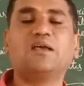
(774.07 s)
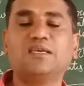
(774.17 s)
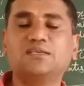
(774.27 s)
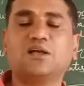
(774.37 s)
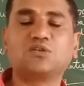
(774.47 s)

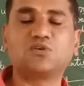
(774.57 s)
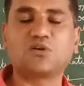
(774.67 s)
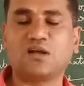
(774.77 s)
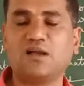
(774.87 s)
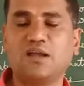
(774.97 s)
is also
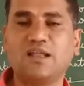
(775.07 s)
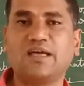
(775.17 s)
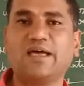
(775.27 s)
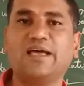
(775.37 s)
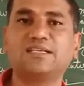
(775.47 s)
called
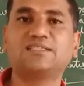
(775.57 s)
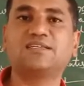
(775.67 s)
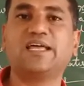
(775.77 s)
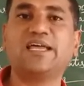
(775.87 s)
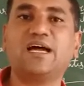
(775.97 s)
as
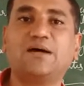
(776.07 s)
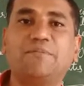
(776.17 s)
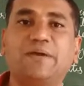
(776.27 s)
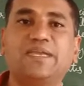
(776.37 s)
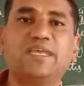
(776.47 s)

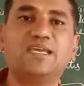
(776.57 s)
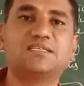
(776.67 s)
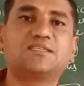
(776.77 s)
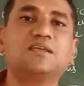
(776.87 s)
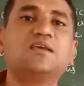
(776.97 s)
diabetes
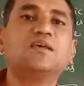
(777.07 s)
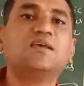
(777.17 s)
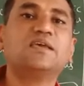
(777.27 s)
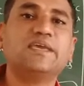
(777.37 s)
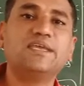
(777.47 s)

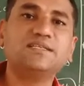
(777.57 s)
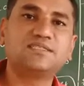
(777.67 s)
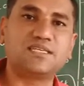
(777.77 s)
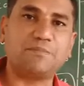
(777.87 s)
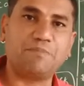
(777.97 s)

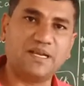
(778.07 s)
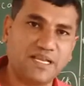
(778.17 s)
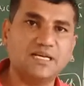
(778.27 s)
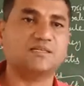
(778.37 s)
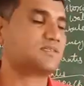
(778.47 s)

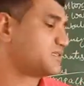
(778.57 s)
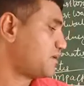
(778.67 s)
insipidus.